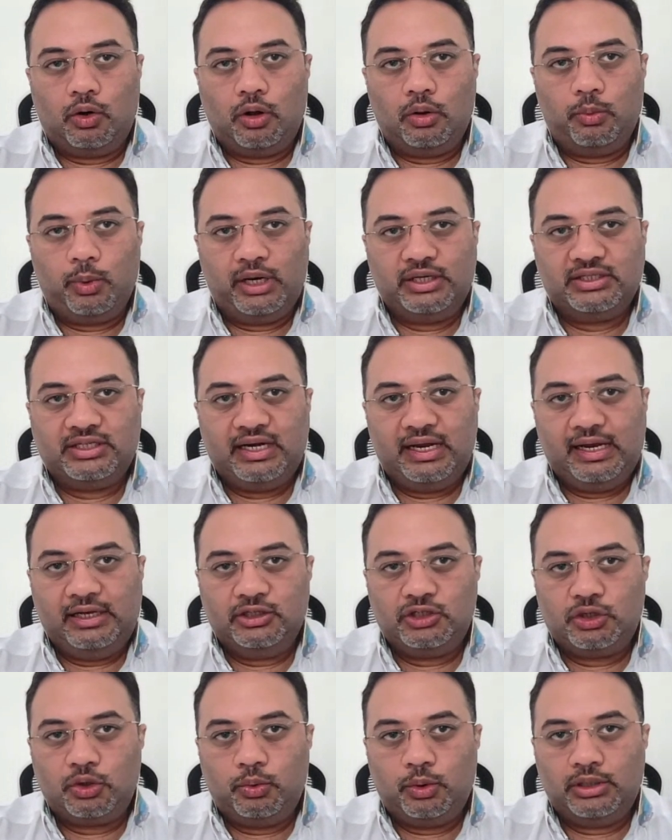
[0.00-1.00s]
always
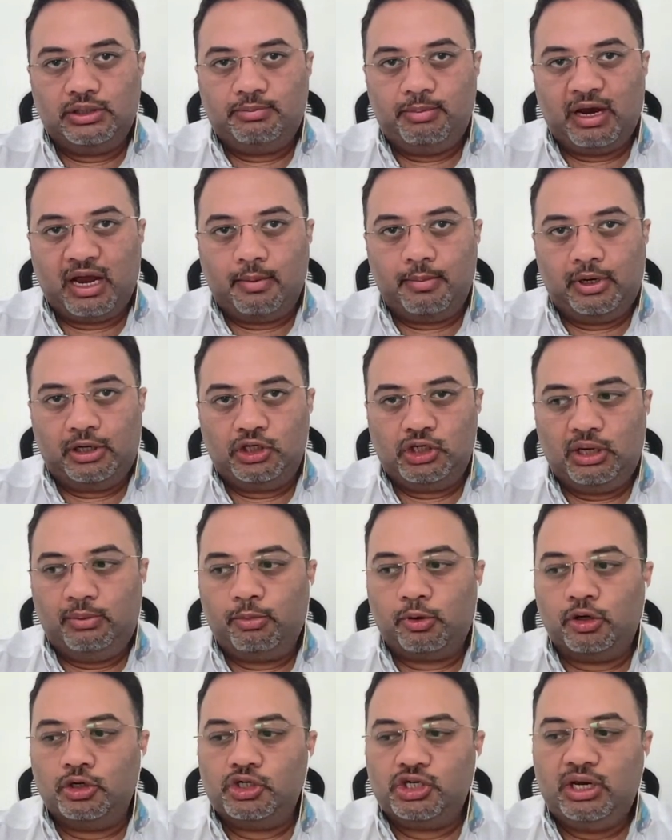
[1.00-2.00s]
leans towards becoming
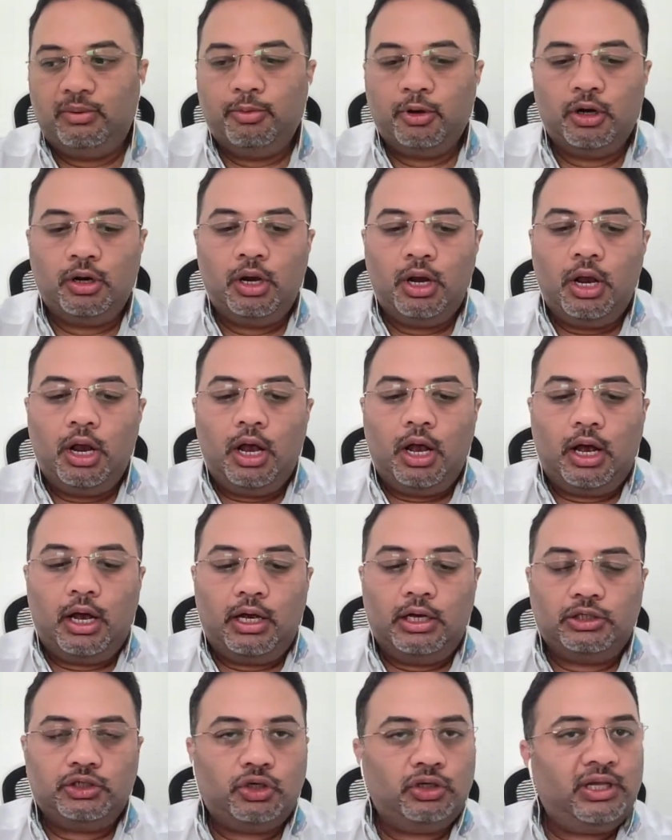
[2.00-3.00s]
cheaper and cheaper.
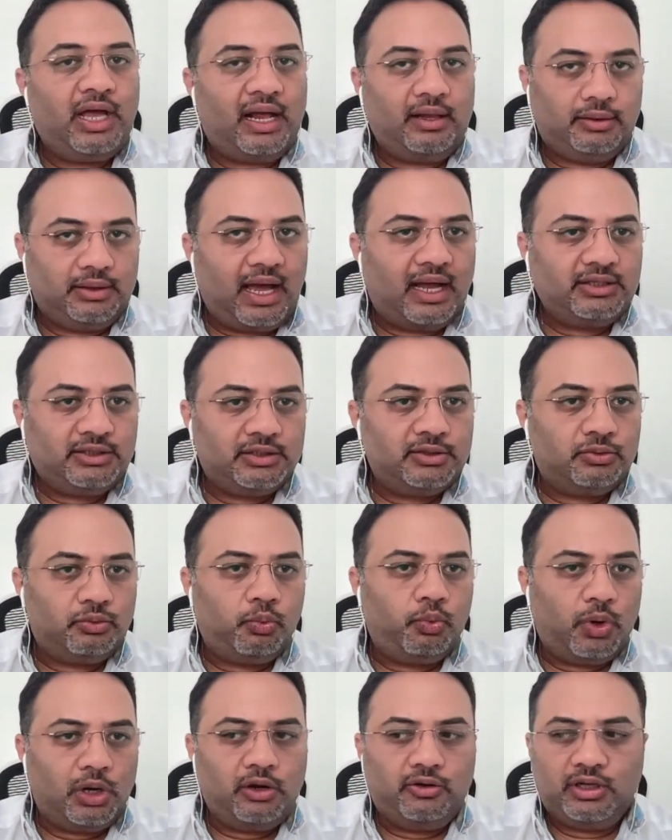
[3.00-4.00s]
Uh, so that that's
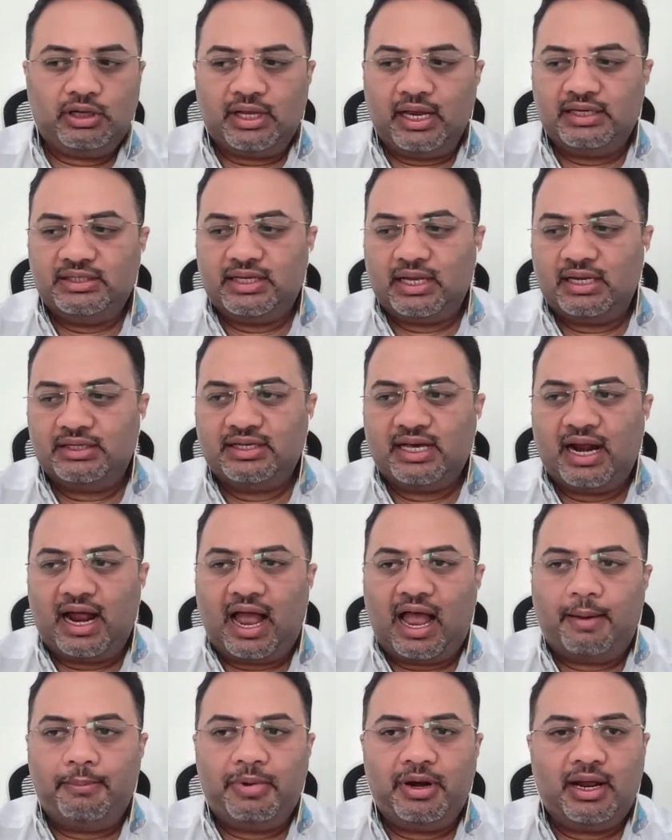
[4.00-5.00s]
one of the things that is going to
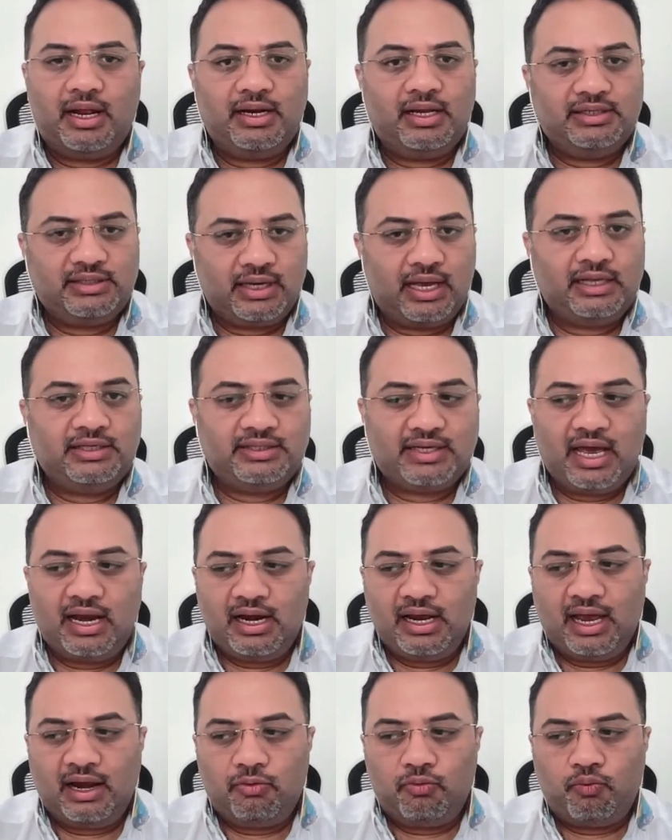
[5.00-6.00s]
happen, and it's it's going
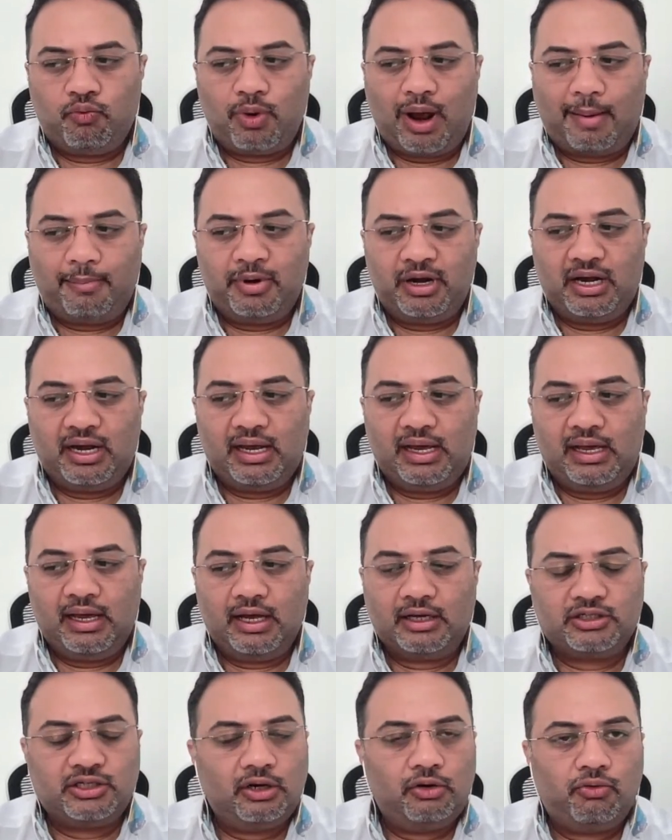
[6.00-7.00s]
to get rapidly
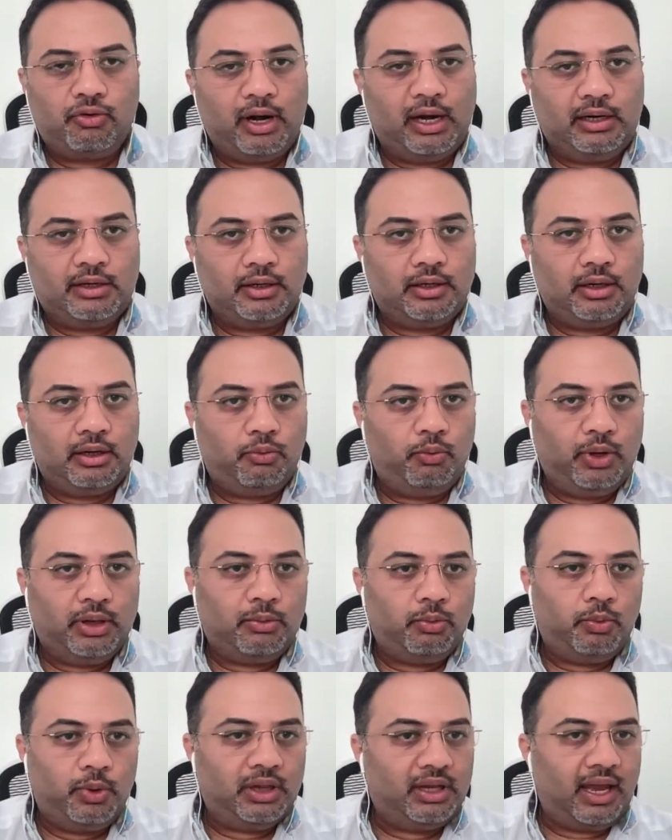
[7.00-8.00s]
accelerated with
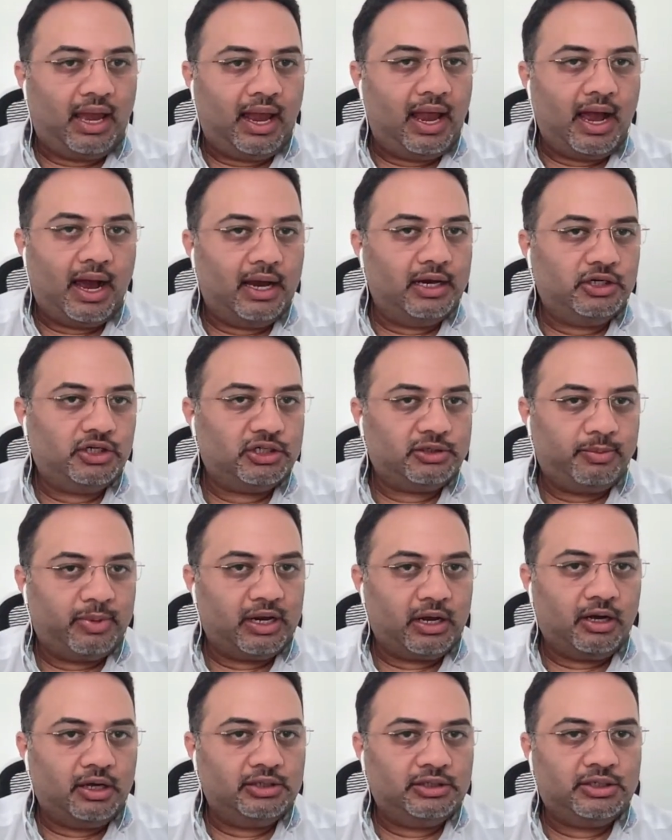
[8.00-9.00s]
with AI just
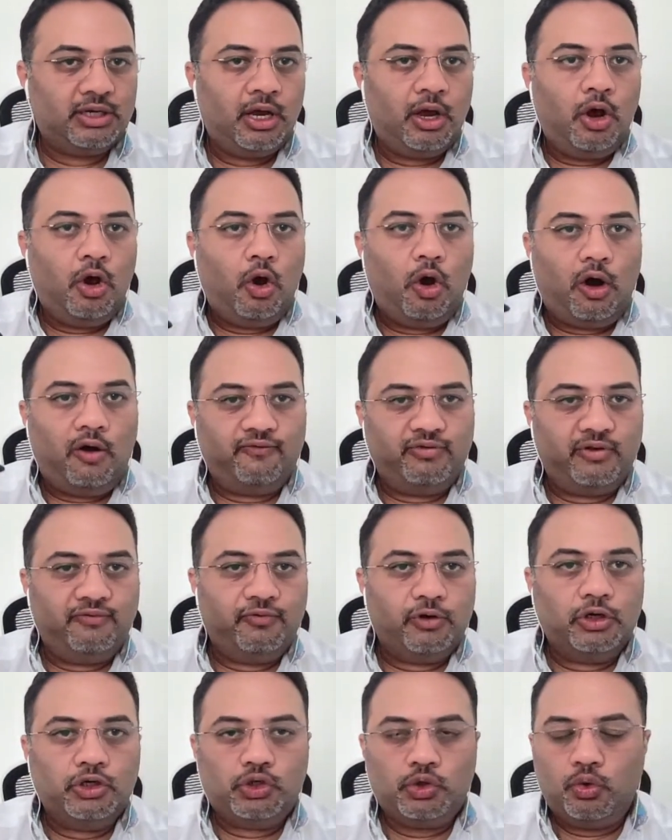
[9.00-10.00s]
because of the
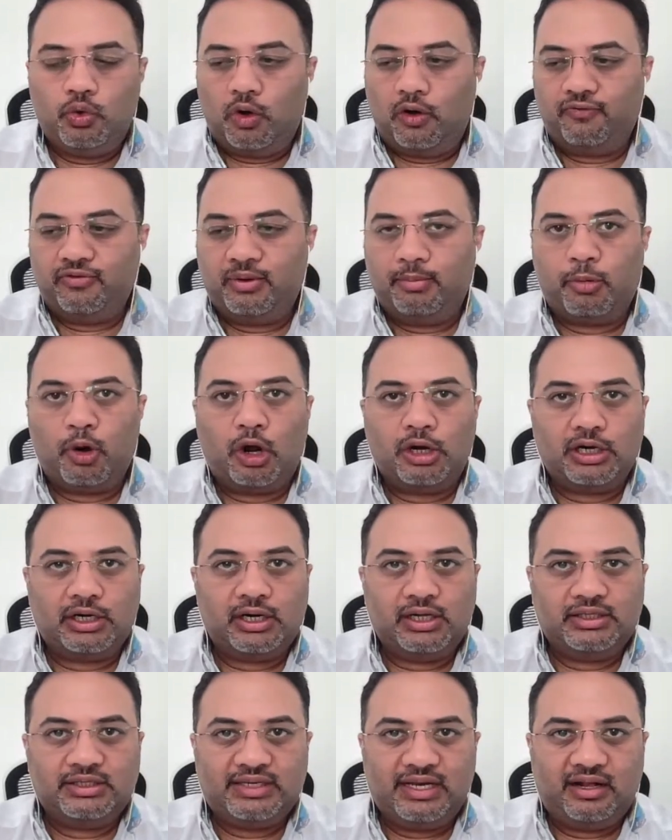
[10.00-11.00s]
virtue of the product
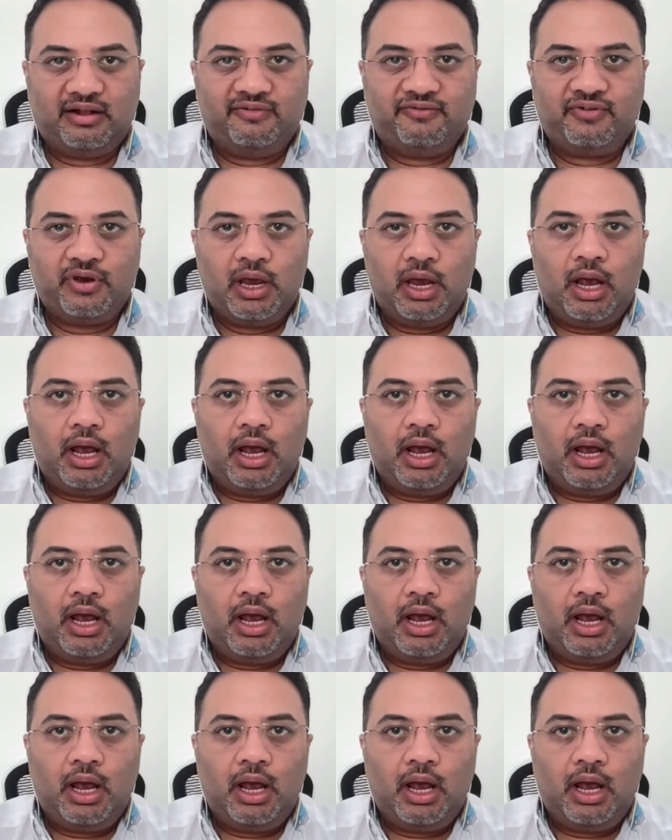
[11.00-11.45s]
itself.